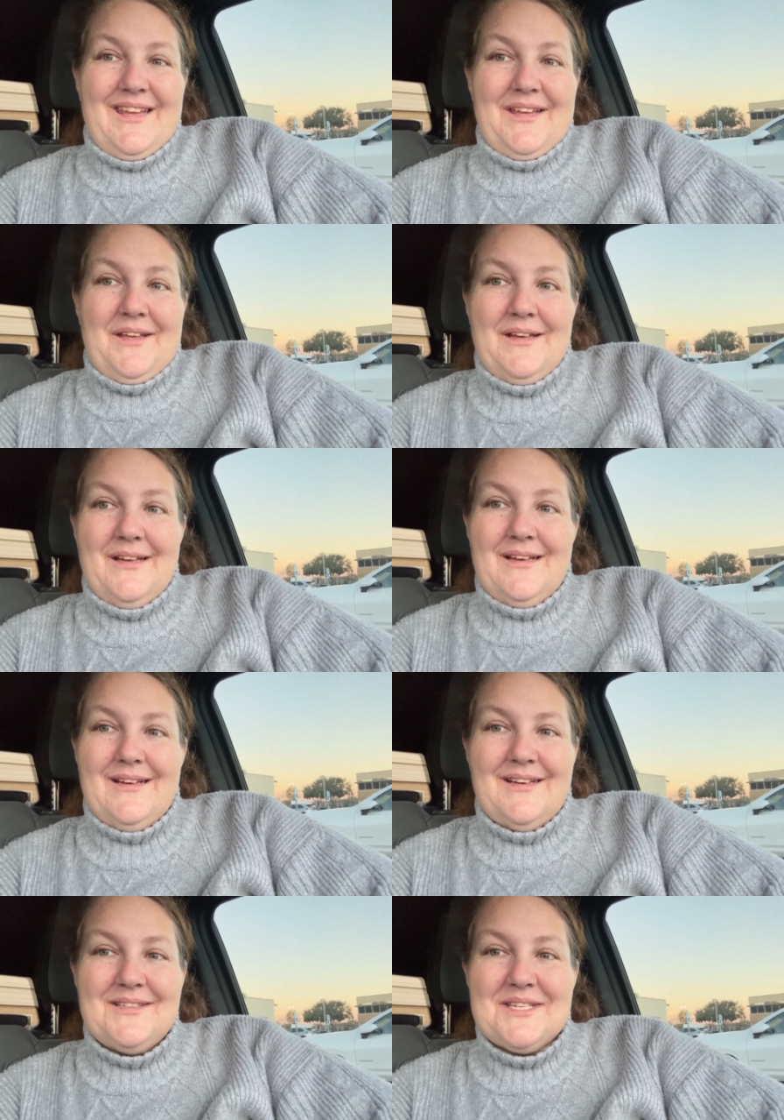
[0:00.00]

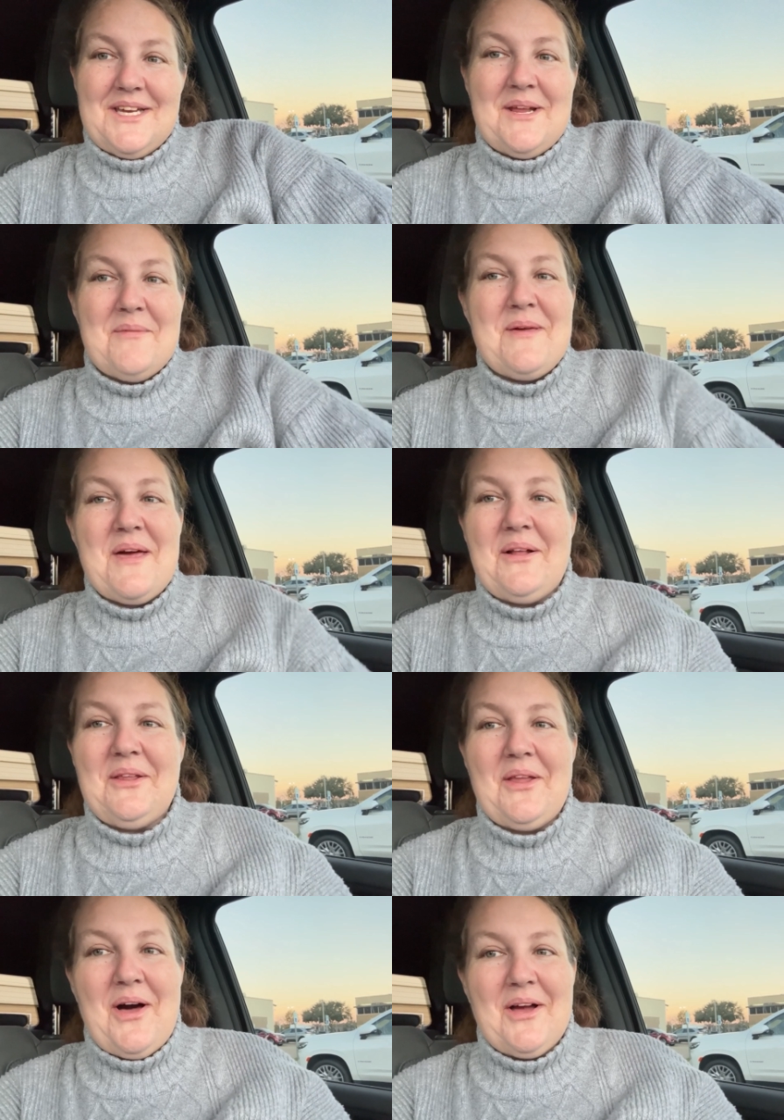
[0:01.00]
it's going to be a
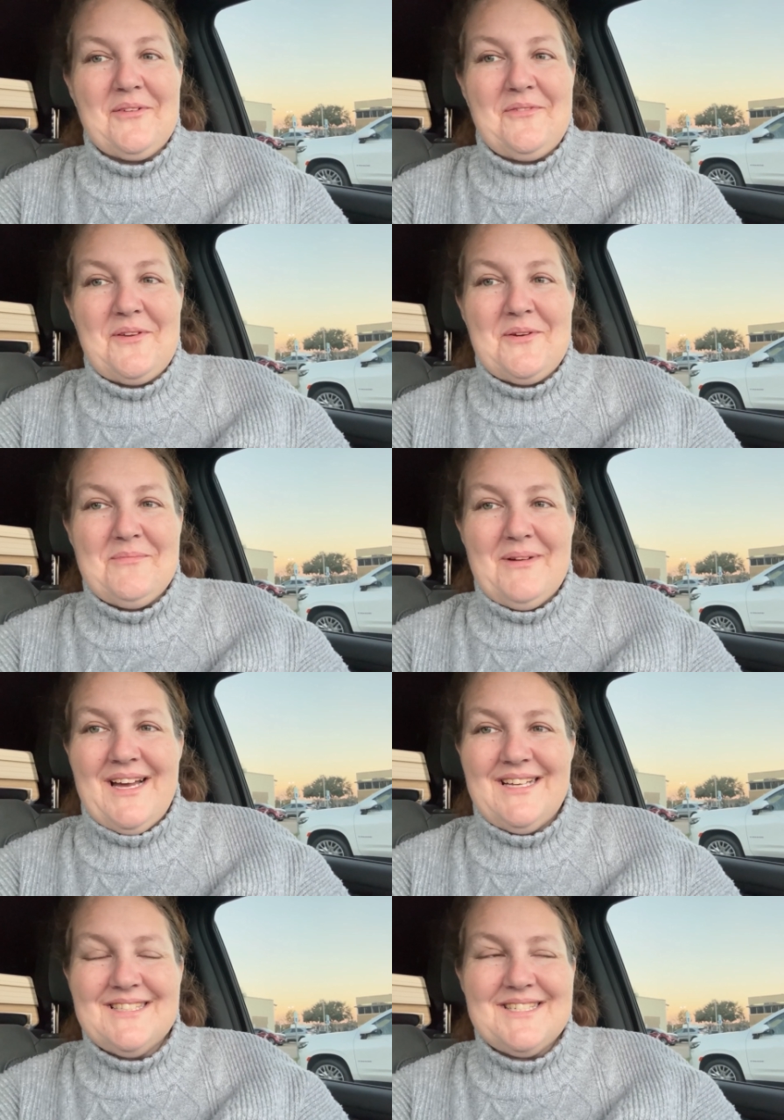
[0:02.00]
long few
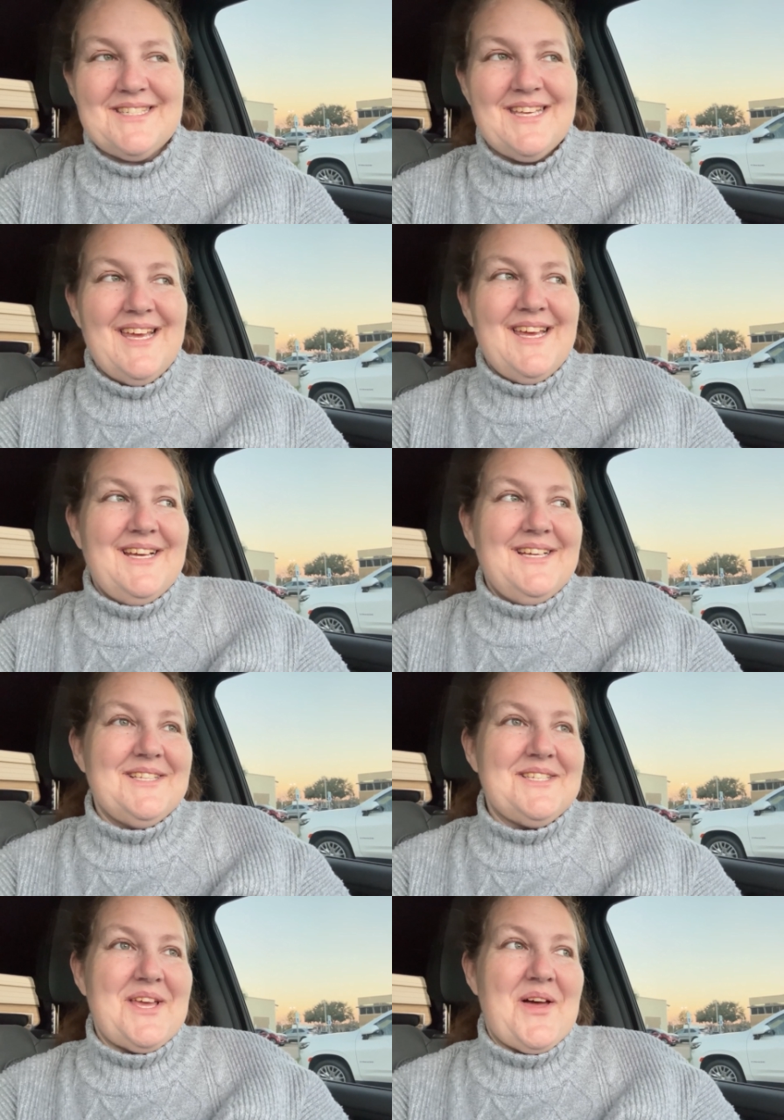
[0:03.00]
months.
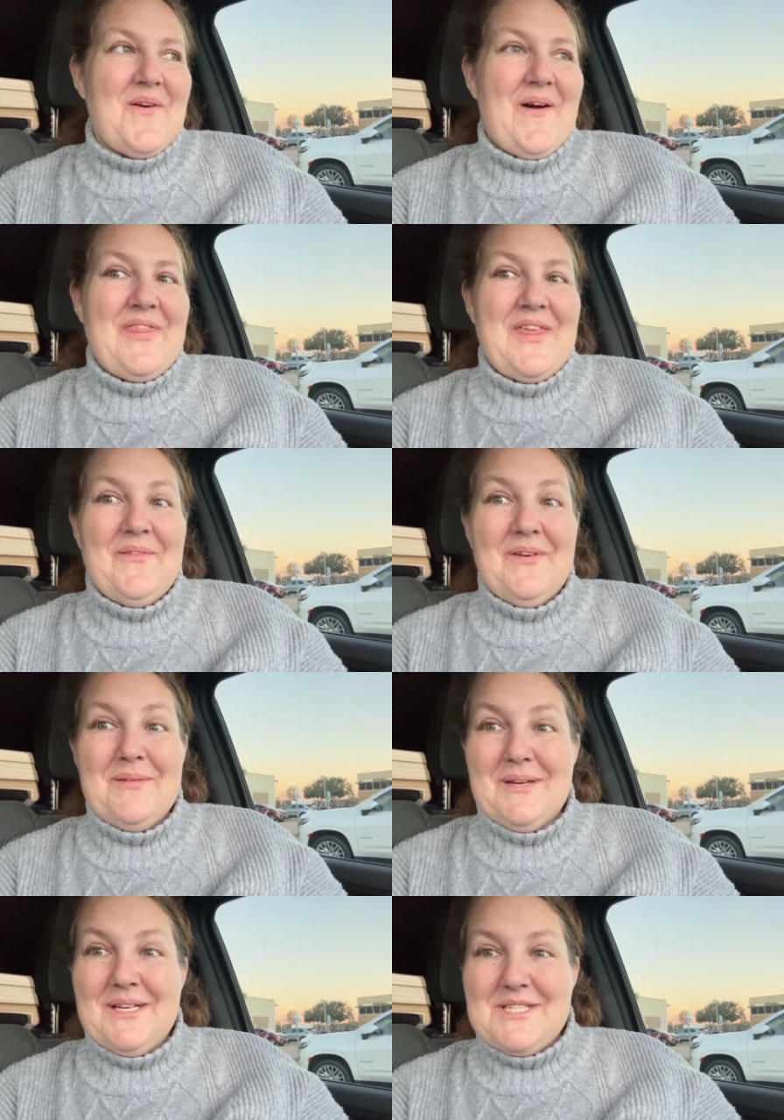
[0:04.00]
So I think what
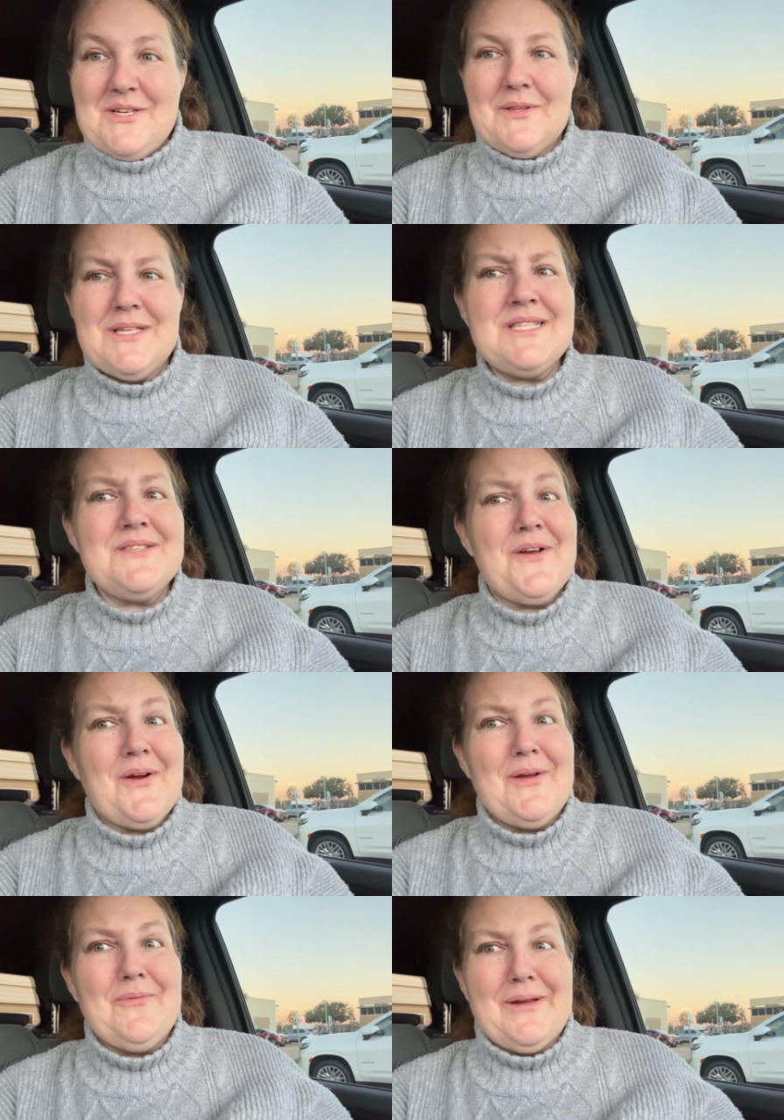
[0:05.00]
I'm going to do, this is
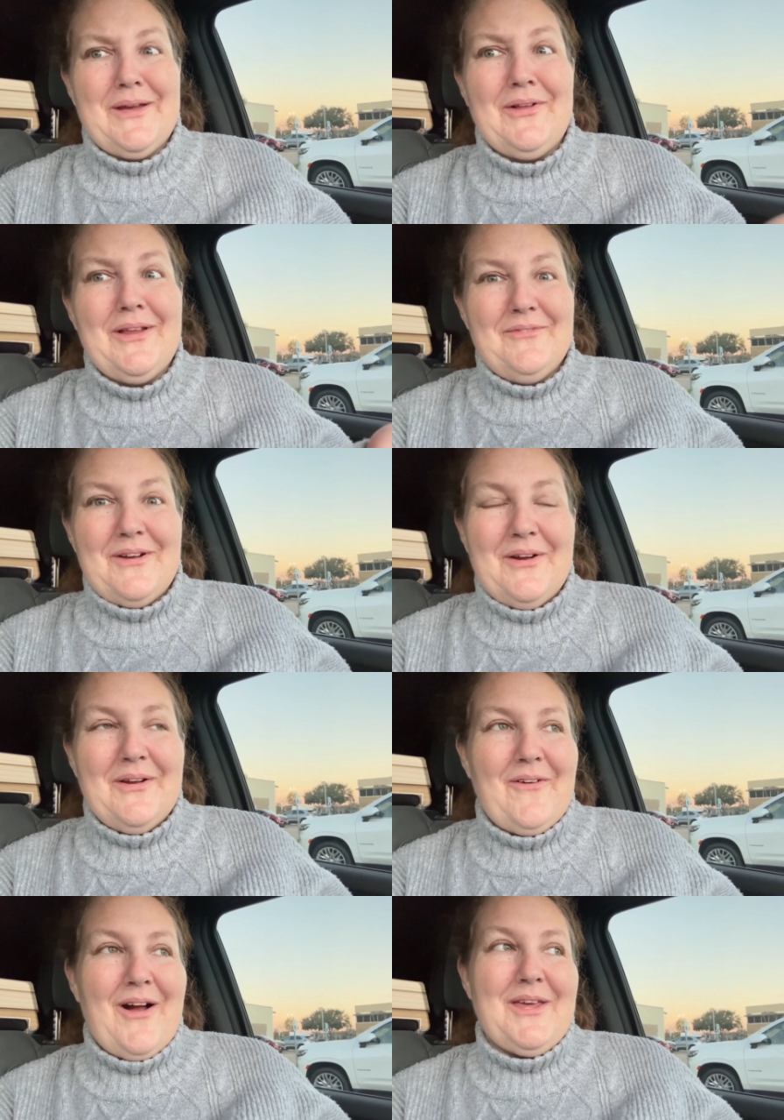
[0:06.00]
very real and very
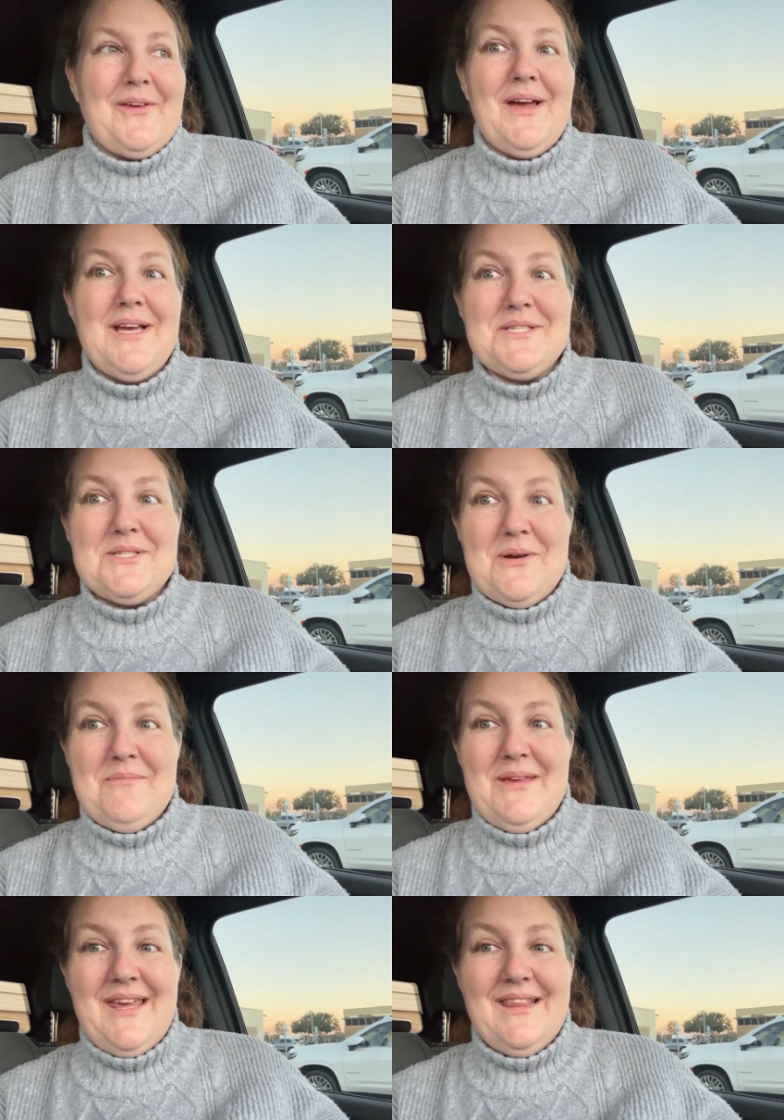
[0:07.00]
raw. You guys know
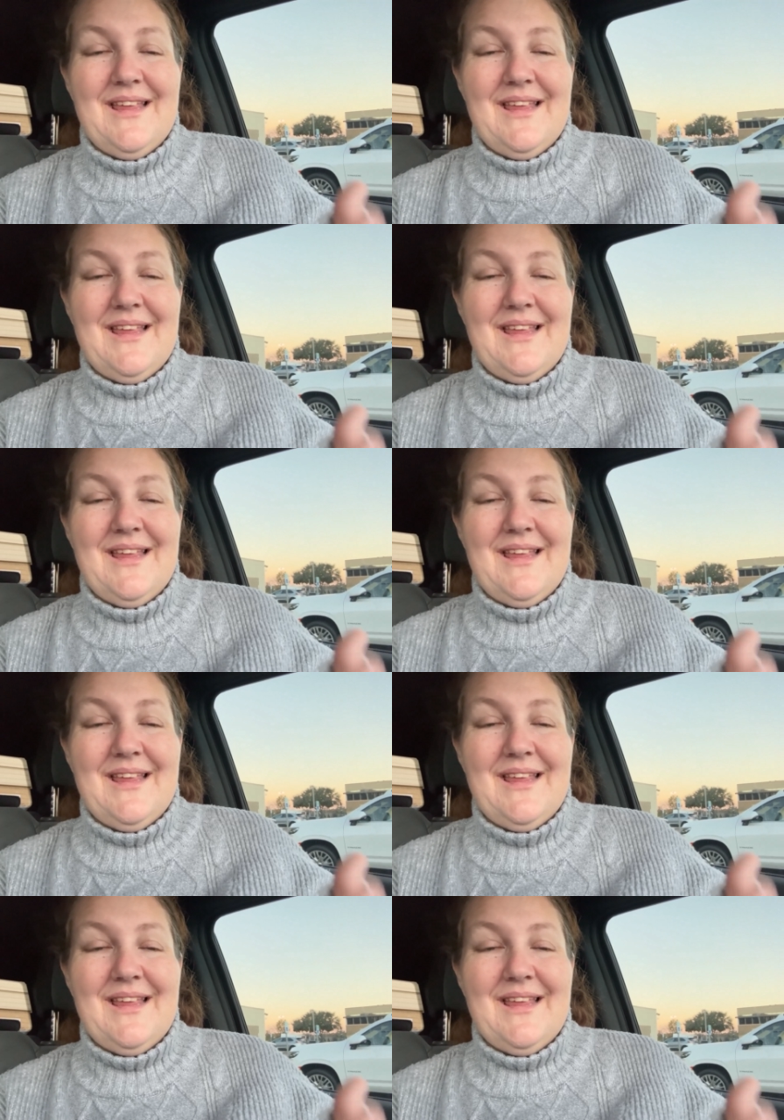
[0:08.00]
me.